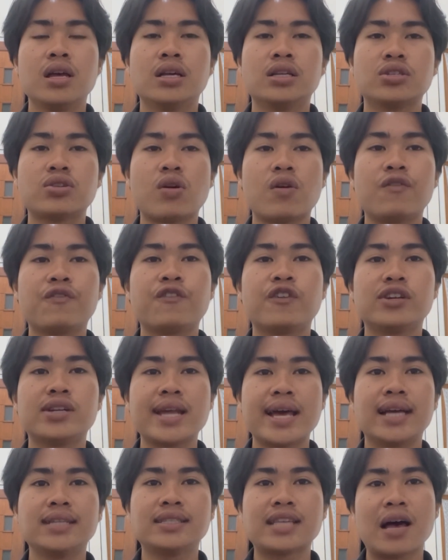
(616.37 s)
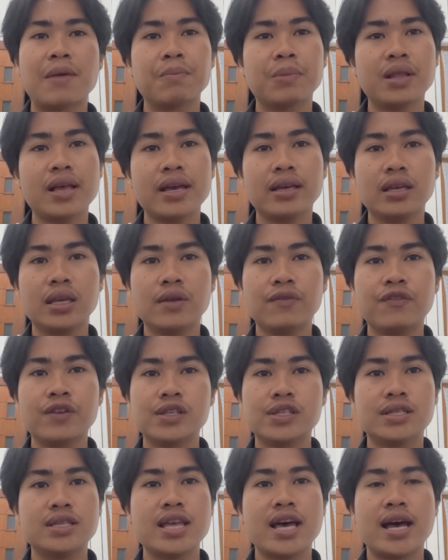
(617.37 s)
So for the example I give
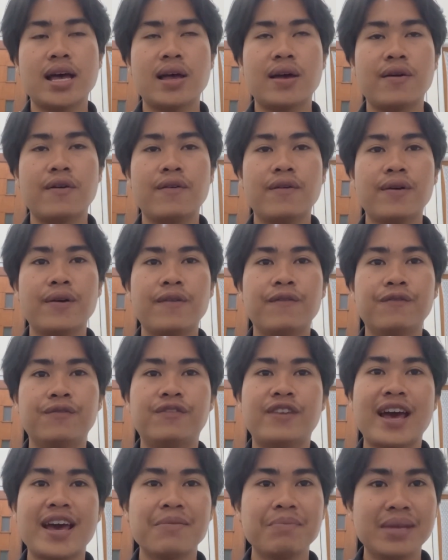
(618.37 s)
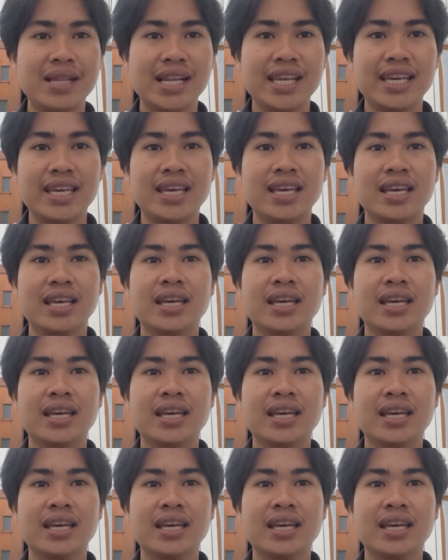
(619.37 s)
is the family.